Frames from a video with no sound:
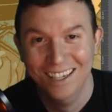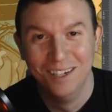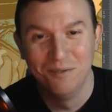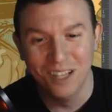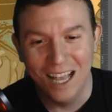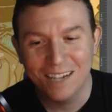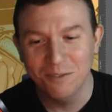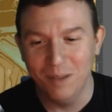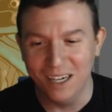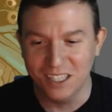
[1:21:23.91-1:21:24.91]
for lack of a
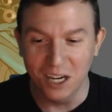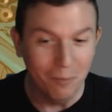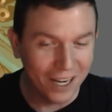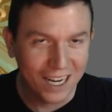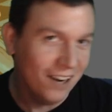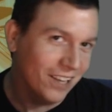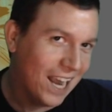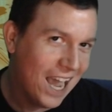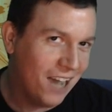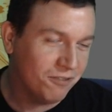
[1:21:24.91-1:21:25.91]
better term, and kind of like
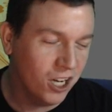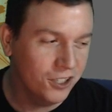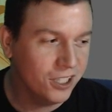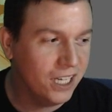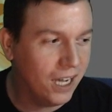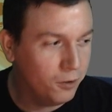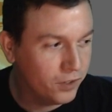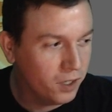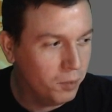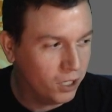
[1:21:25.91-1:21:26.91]
half color it. I was
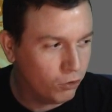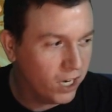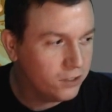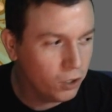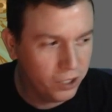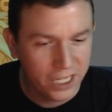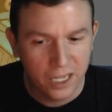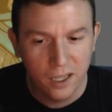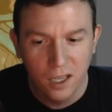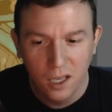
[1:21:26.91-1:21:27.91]
thinking about gray toning
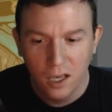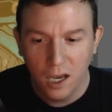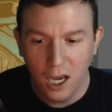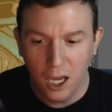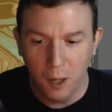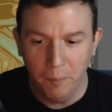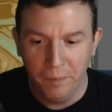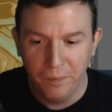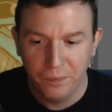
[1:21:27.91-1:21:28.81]
it. But